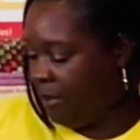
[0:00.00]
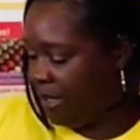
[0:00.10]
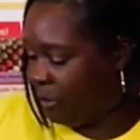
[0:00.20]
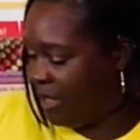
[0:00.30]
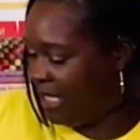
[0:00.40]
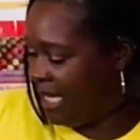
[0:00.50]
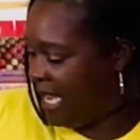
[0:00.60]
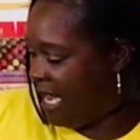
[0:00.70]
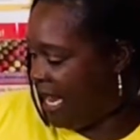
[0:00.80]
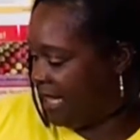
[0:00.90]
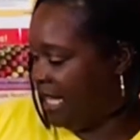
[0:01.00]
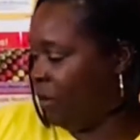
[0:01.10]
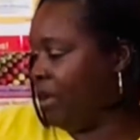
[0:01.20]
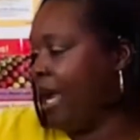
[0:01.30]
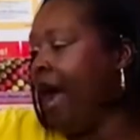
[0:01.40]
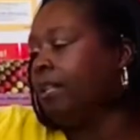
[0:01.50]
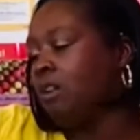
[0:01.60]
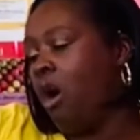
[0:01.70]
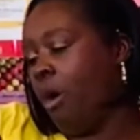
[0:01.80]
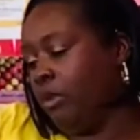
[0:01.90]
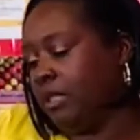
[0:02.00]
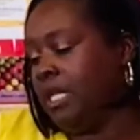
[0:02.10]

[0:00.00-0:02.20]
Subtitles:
We did. I think we got to almost 10.